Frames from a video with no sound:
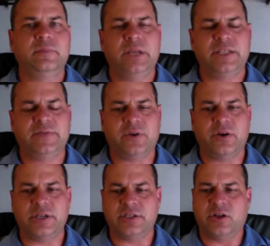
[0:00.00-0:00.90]
as
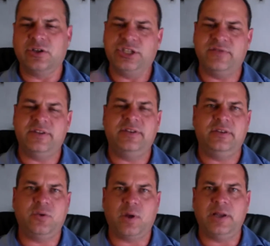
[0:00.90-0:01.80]
far as
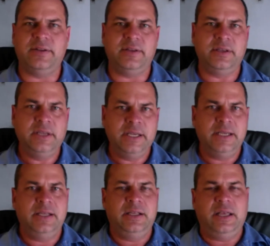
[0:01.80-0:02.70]
longevity, quality,
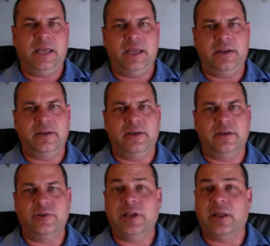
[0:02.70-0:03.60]
and
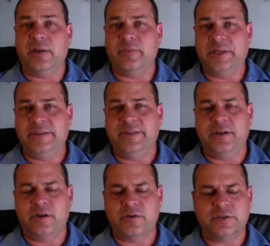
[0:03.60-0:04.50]
reliability
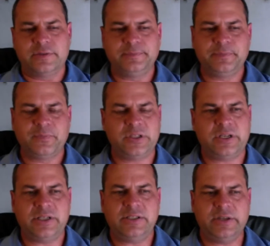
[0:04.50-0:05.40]
goes.
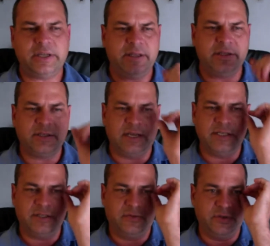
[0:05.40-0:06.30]
So let's look at the
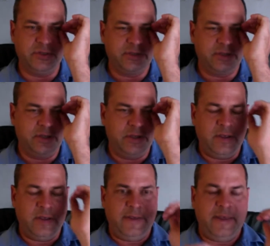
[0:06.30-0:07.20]
insulation first.
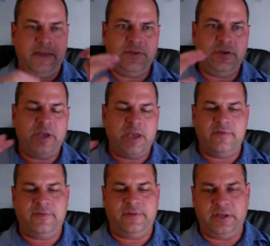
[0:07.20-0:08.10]
If you
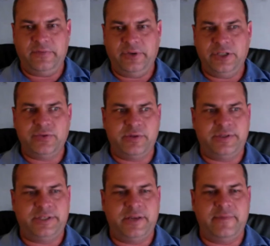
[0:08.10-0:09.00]
have a fridge
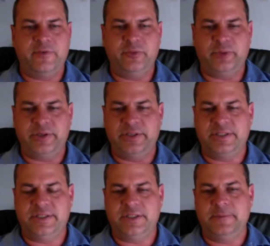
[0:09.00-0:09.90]
with the same footprint,
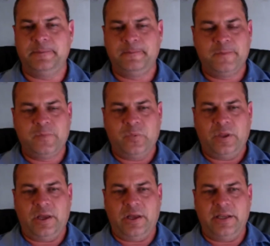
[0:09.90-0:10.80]
it's
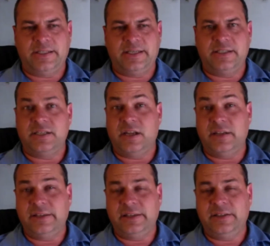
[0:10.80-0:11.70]
let's say it's a
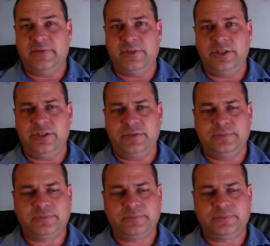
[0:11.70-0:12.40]
90-liter fridge,